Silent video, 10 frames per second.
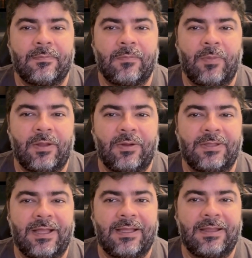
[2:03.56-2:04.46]
While you're
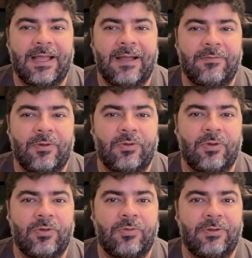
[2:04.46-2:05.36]
taking cat
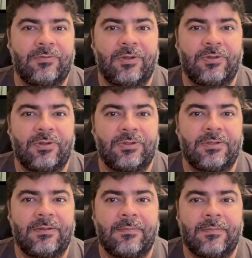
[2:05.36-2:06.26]
photos with filters,